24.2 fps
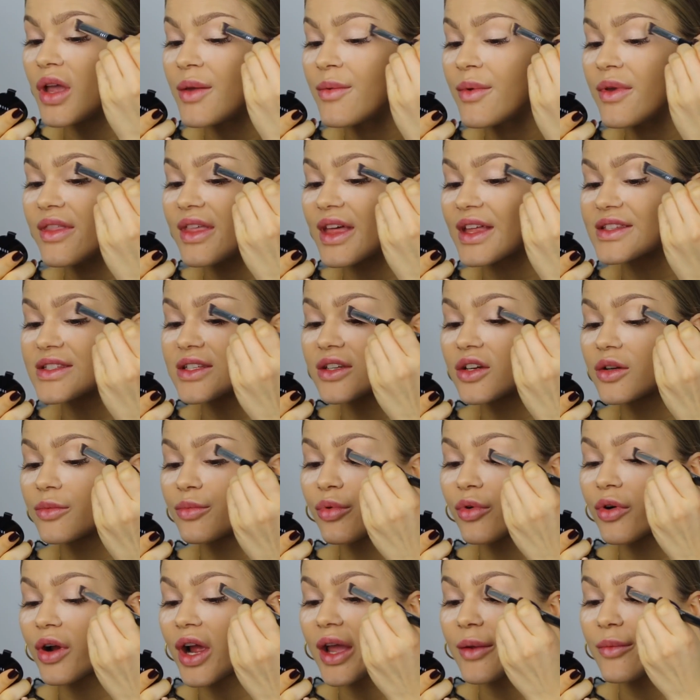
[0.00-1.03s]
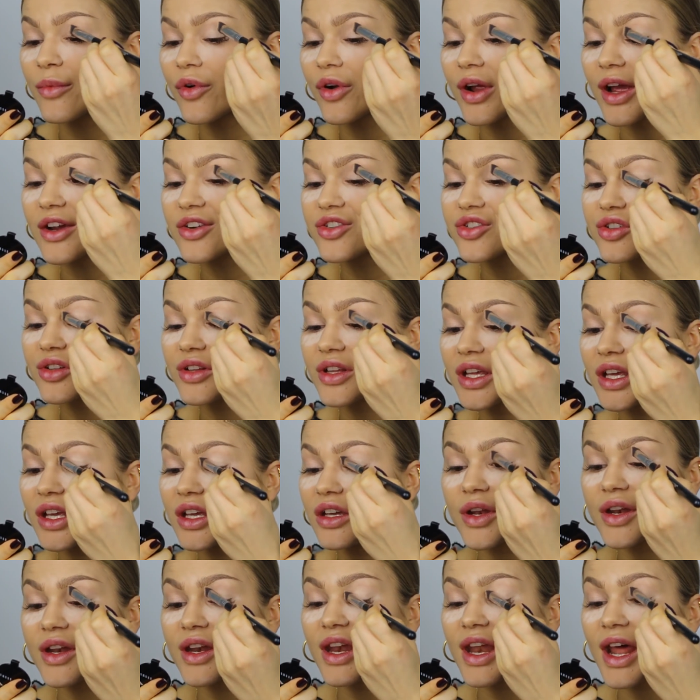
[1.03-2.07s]
Maybe that's a good primer actually.
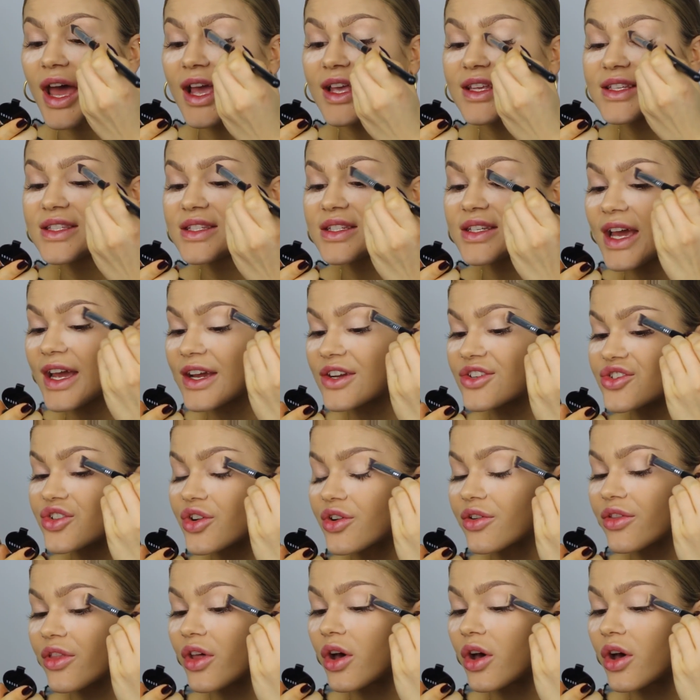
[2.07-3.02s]
But nice texture